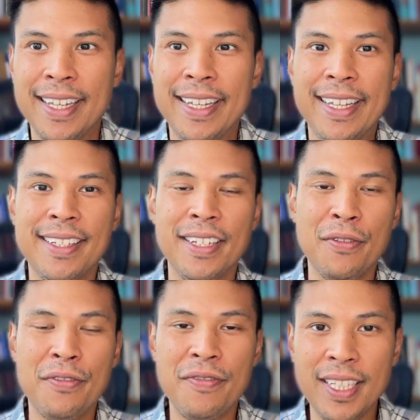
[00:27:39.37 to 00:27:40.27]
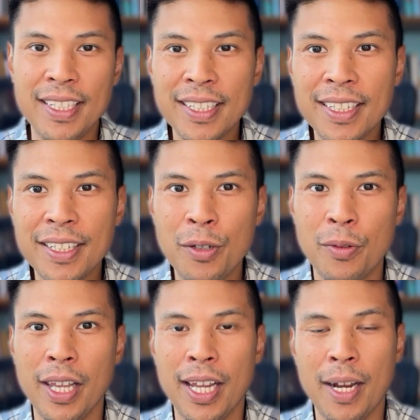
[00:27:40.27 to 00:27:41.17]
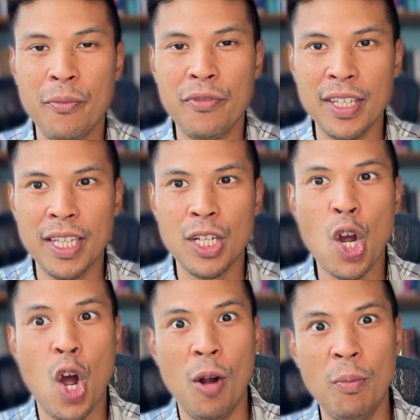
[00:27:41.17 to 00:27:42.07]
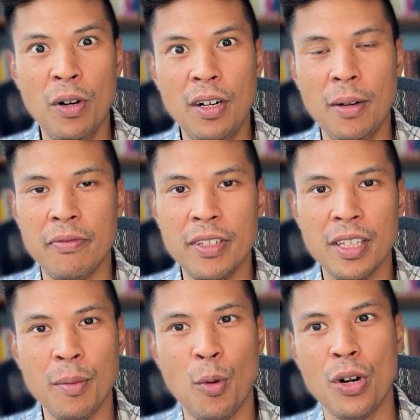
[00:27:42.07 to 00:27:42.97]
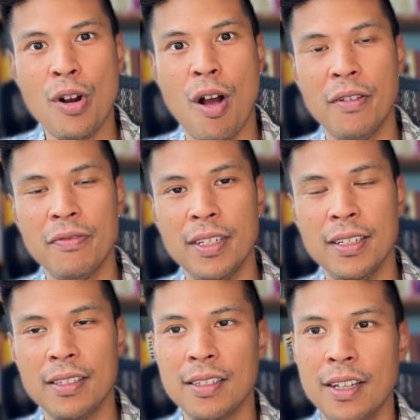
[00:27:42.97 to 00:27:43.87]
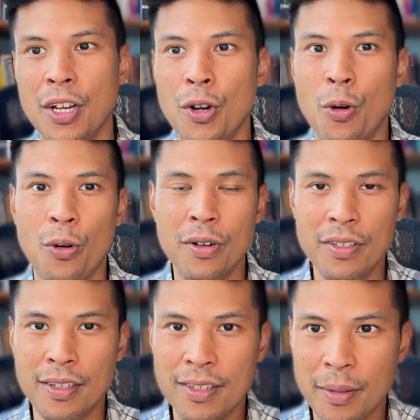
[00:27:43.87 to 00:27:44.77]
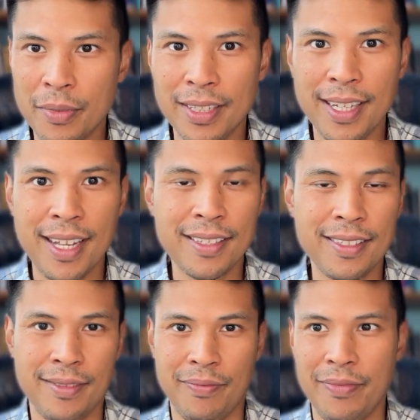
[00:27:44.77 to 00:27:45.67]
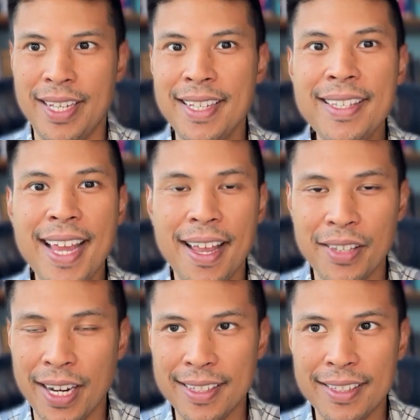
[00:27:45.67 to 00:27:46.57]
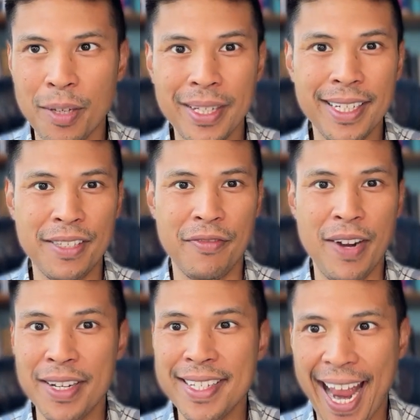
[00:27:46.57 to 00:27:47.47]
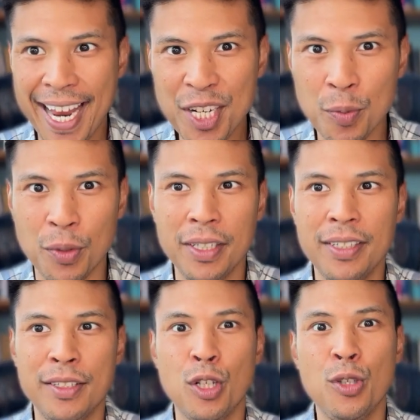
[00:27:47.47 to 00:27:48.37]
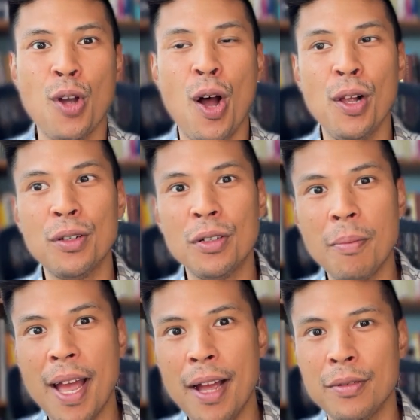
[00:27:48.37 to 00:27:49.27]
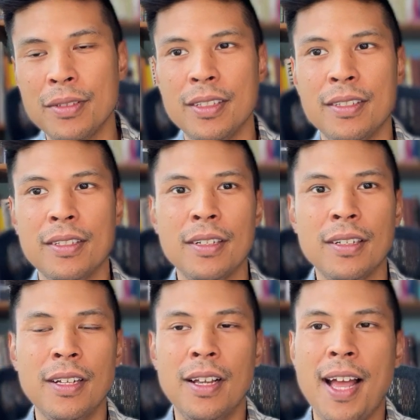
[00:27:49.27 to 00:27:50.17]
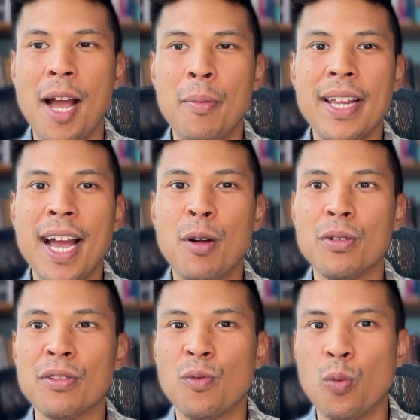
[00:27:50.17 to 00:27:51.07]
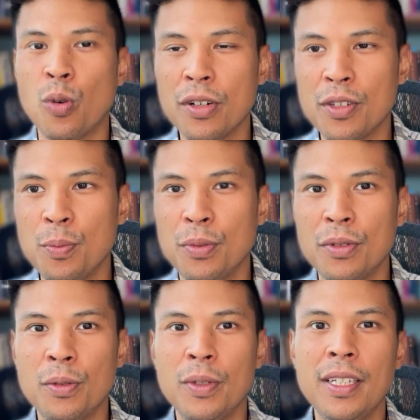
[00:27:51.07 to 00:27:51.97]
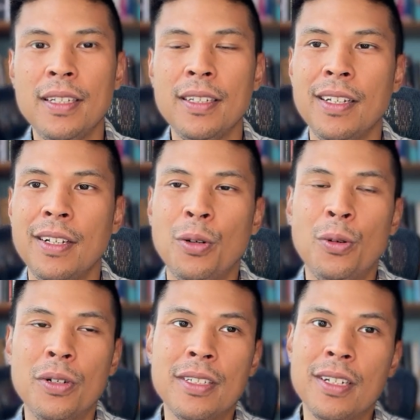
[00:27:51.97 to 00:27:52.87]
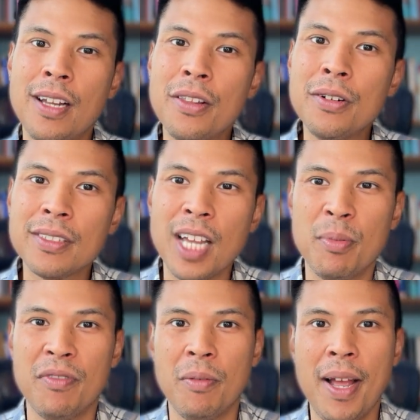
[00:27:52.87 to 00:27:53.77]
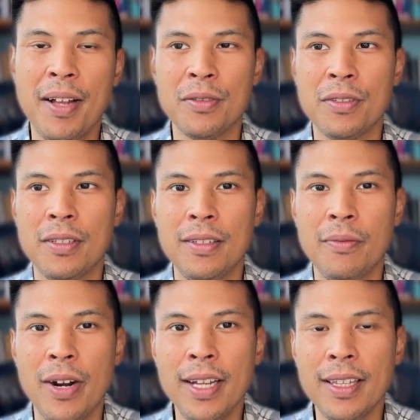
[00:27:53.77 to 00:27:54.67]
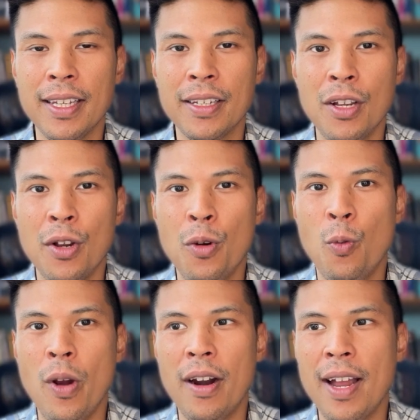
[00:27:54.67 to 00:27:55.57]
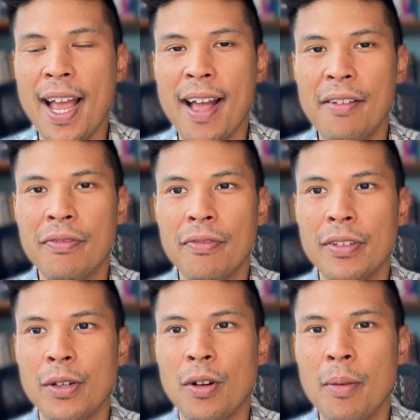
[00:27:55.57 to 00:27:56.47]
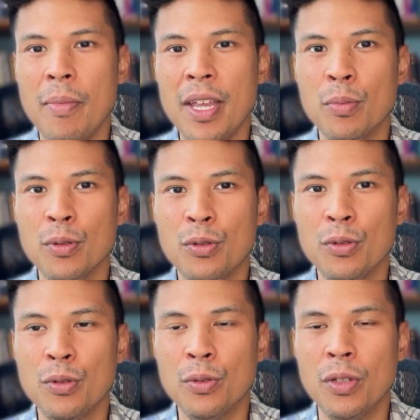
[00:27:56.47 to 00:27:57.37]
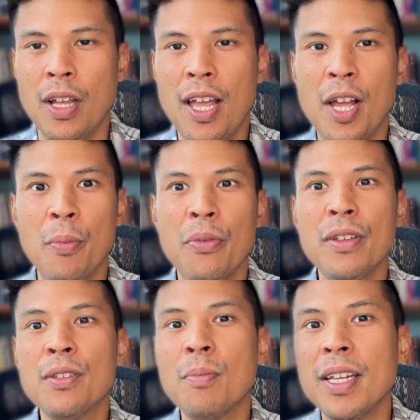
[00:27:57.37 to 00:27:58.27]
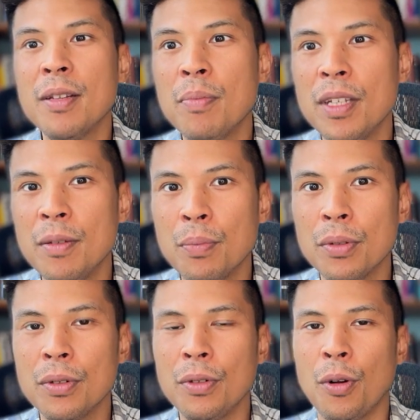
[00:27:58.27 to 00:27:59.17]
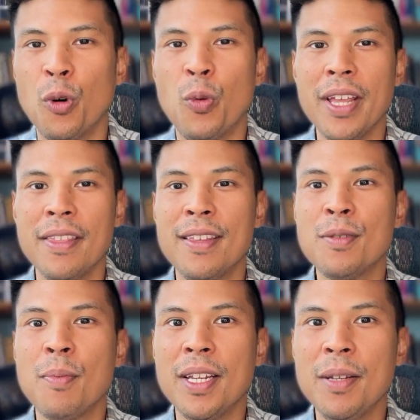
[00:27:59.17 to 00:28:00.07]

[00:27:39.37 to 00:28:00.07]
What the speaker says: Is it a feeling, right? Like I'm feeling calmer, I'm feeling more confident, or is it something that's something that's very tangible? Is it a dollar amount? Is it how many hours of work you put a week? Or is it another type of amount, right? Like where I have, I'm able to help this many people, or write this many